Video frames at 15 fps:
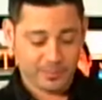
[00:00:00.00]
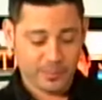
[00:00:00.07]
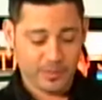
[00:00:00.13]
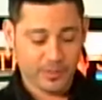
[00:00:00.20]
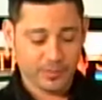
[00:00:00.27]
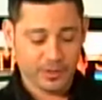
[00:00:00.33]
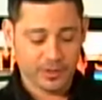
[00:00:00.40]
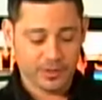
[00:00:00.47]

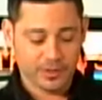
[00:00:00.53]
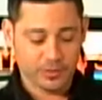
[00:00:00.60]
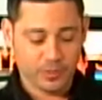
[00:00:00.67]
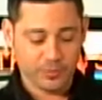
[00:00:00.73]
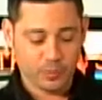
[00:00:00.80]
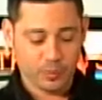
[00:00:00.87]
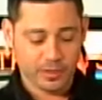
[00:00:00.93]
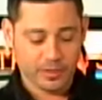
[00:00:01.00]
Maybe put a little
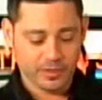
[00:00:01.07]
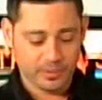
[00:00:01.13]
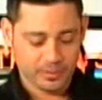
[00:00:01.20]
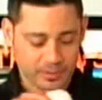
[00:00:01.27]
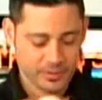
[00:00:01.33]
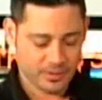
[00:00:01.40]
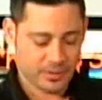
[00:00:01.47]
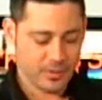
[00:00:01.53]
bit more.
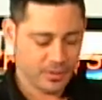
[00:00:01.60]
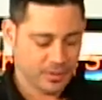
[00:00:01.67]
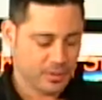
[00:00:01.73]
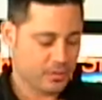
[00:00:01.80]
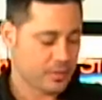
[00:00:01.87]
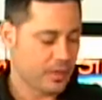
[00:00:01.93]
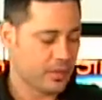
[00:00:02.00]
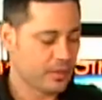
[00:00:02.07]

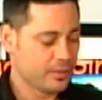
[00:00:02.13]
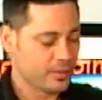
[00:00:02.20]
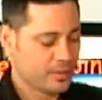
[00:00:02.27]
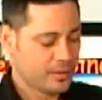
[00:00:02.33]
Okay.